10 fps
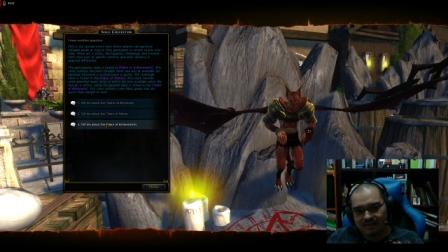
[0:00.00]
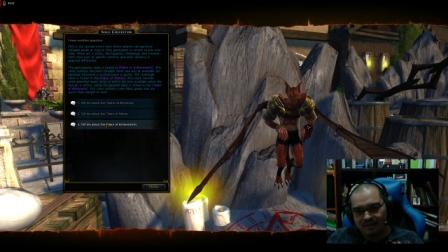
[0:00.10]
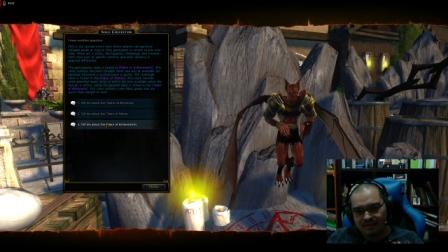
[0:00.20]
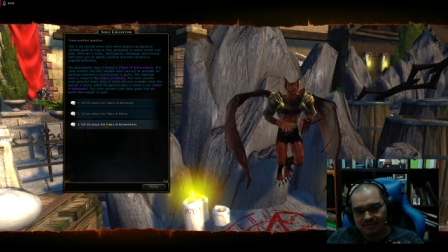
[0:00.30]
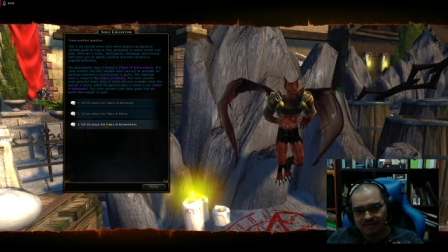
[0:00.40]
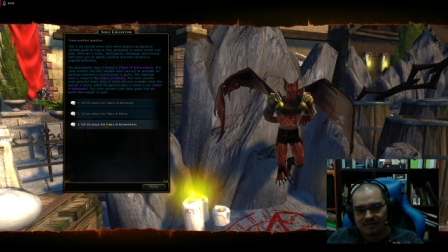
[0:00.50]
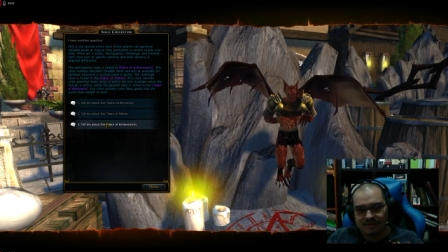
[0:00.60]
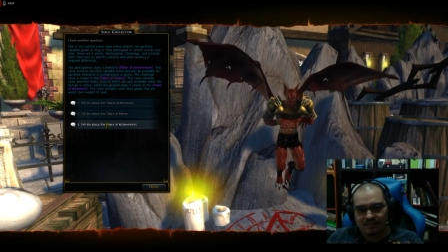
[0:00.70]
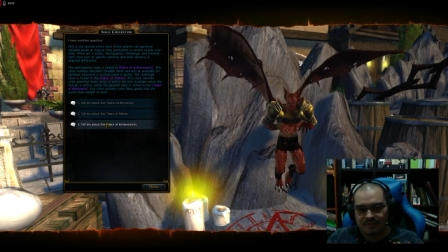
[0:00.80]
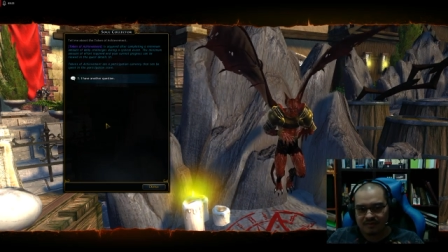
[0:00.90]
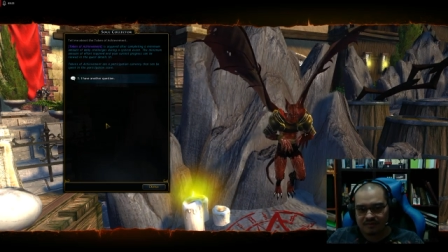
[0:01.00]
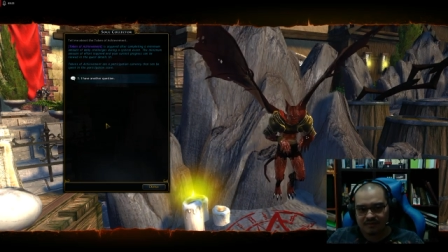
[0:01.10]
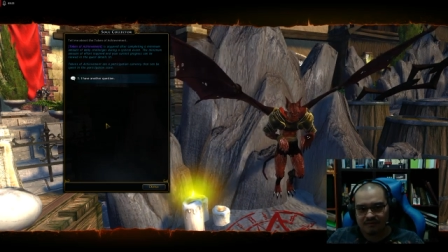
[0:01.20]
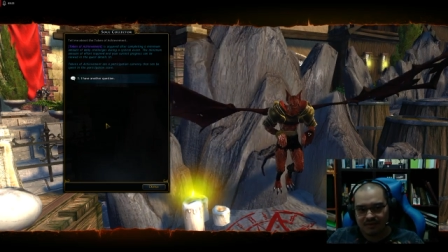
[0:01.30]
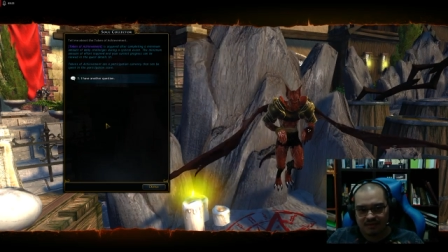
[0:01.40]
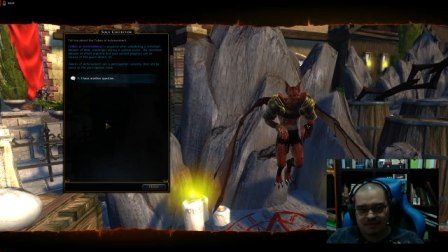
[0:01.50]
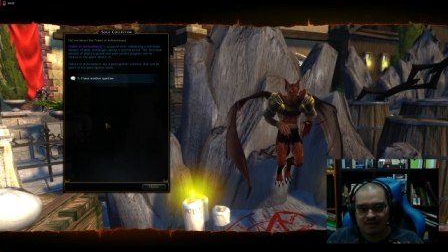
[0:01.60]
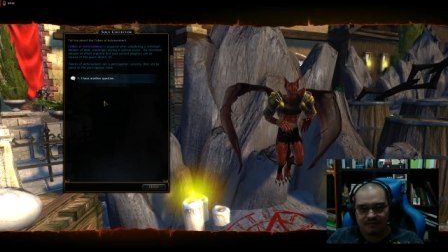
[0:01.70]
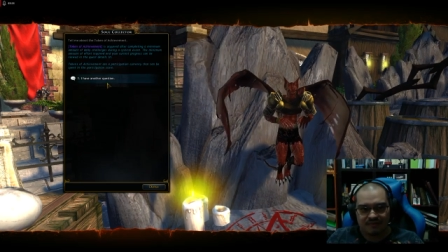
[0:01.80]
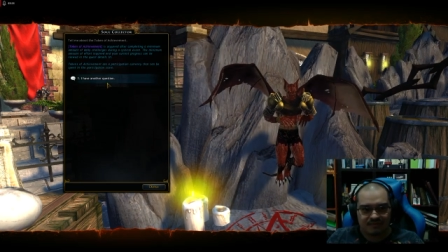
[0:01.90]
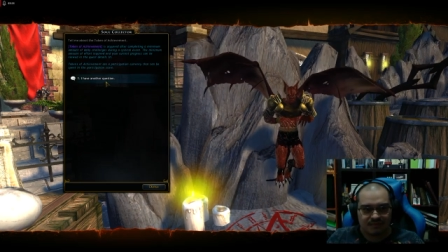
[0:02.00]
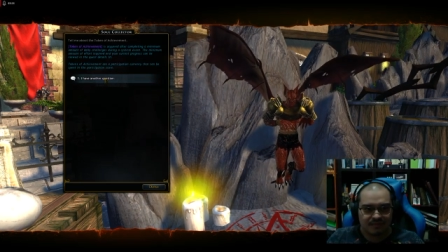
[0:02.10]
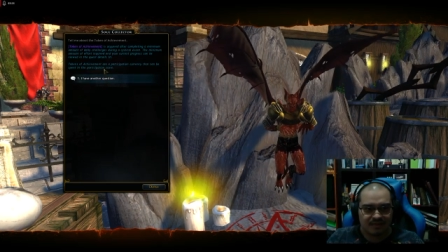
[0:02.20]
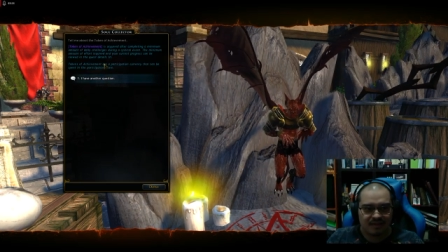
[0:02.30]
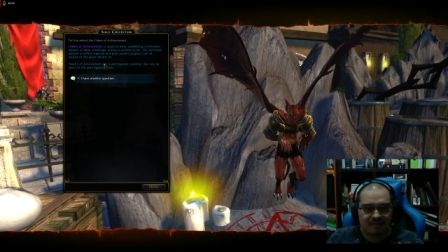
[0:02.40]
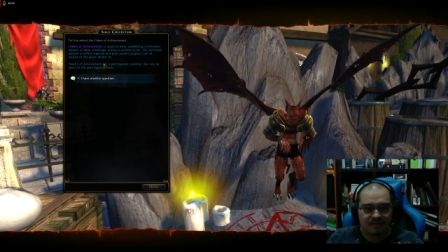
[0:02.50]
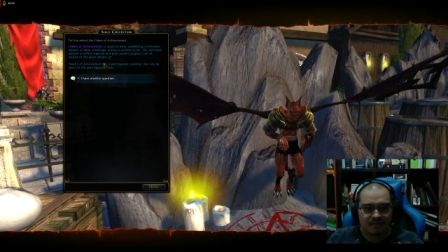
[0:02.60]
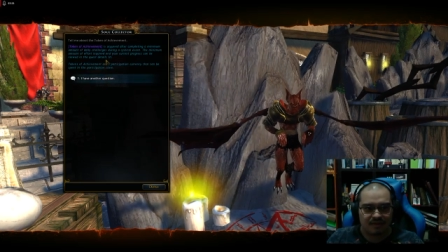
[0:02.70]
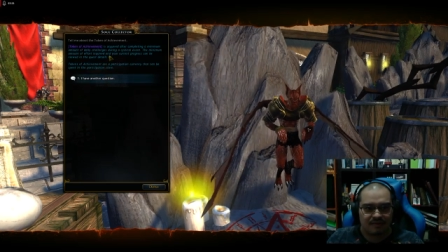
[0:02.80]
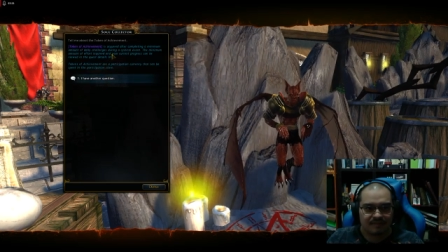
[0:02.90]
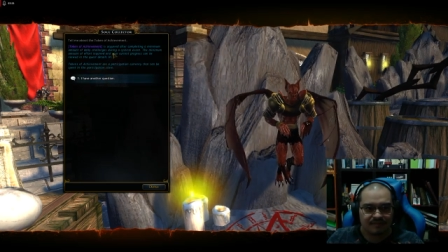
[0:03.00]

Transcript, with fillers: uh, subsequent runs after the 14th one.